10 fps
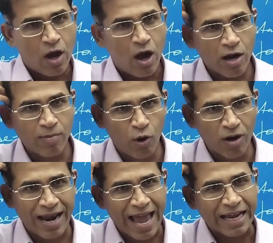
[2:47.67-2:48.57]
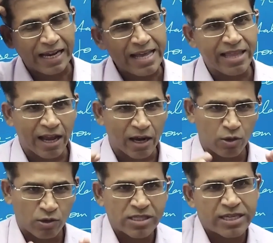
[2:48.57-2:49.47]
or more likely in the
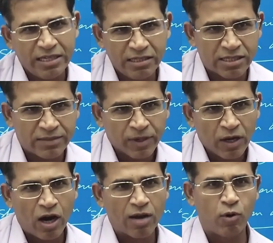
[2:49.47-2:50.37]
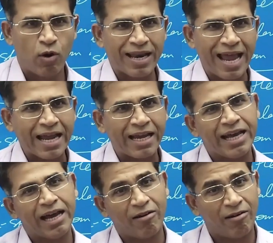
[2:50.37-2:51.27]
enclosed seas or more likely
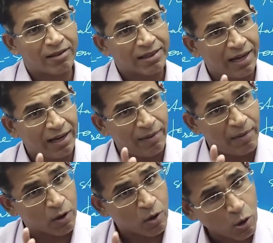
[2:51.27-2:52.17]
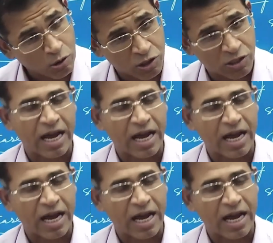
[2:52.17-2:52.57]
along the coasts.